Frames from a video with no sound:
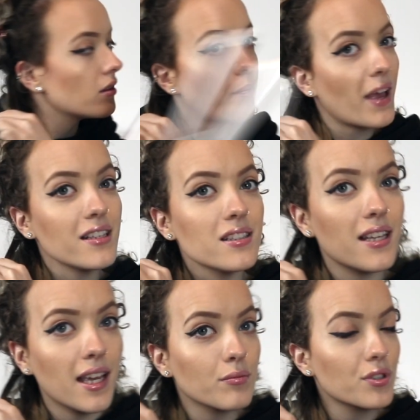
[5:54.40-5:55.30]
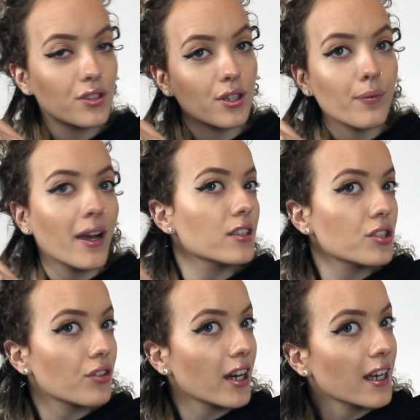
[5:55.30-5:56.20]
The best tips to when
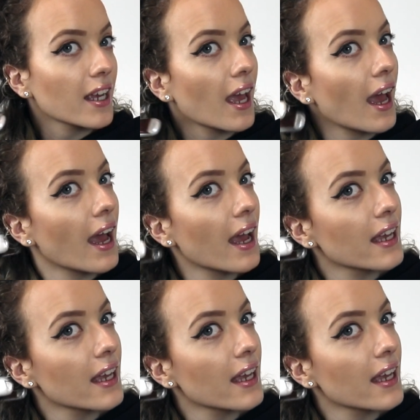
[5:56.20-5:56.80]
straightening hair